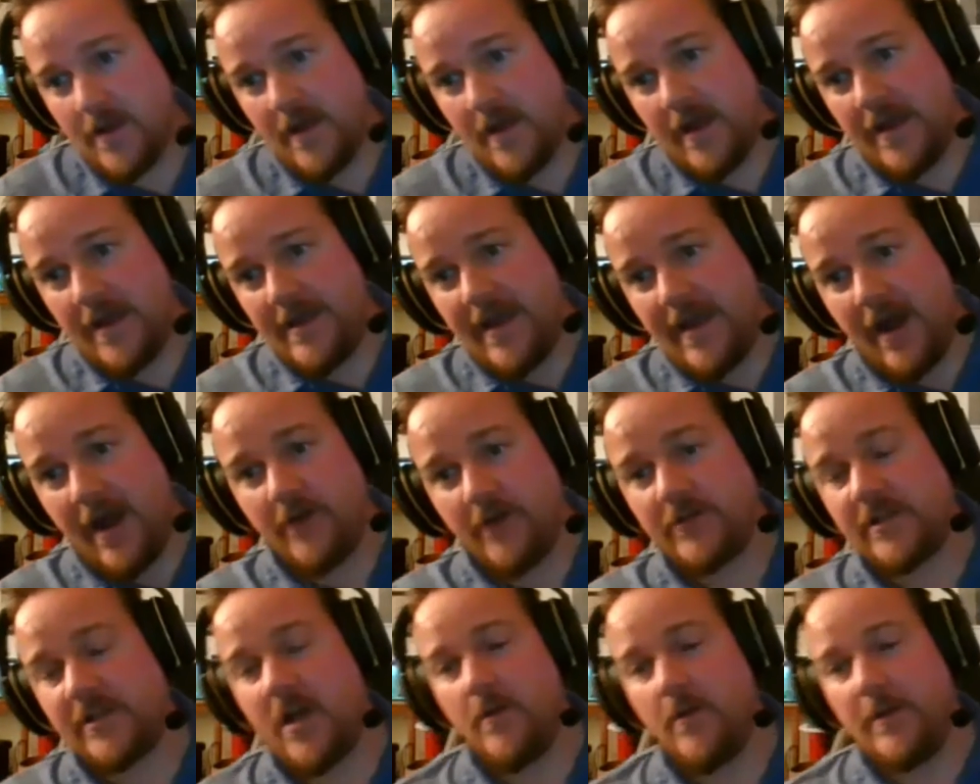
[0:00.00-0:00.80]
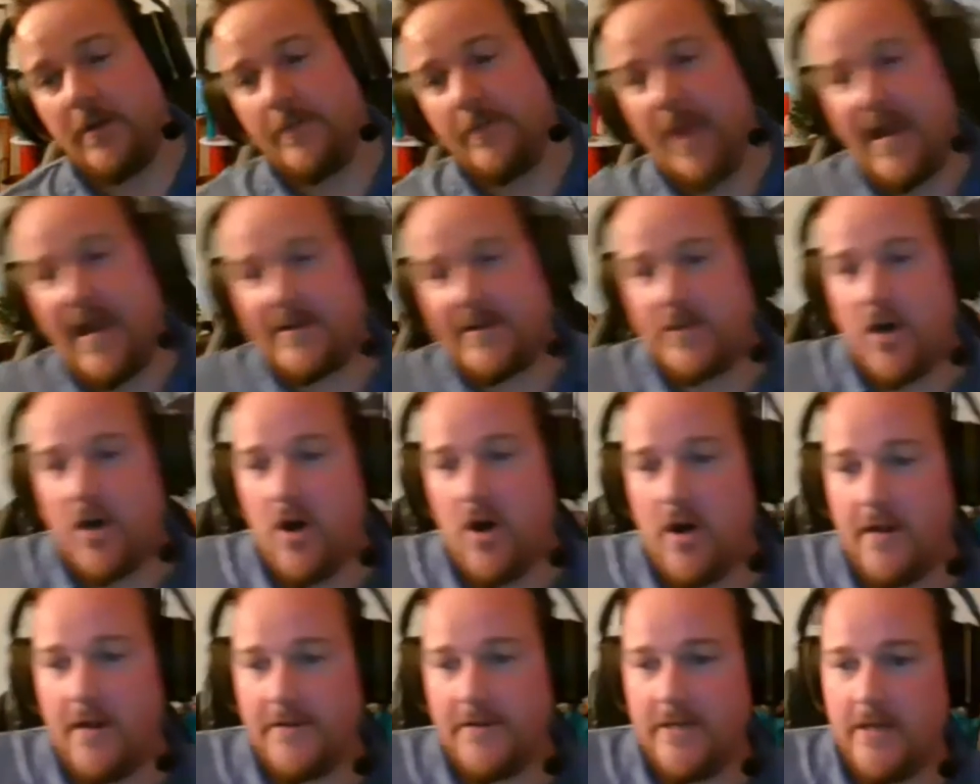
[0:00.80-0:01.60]
And now it's coming back to
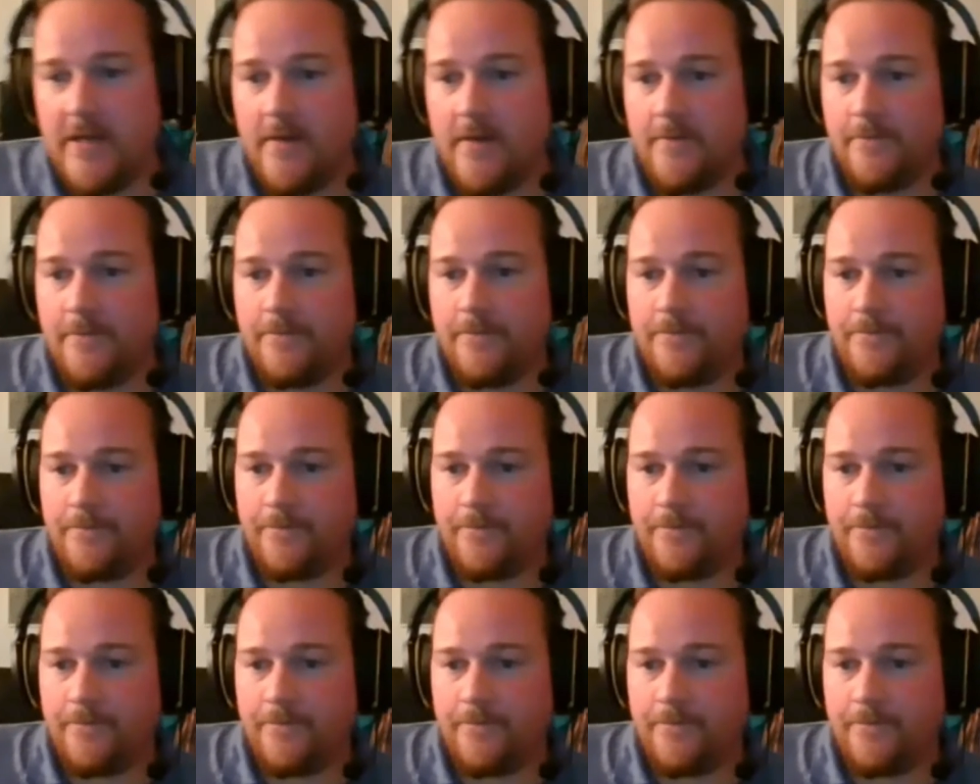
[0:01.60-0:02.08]
haunt him.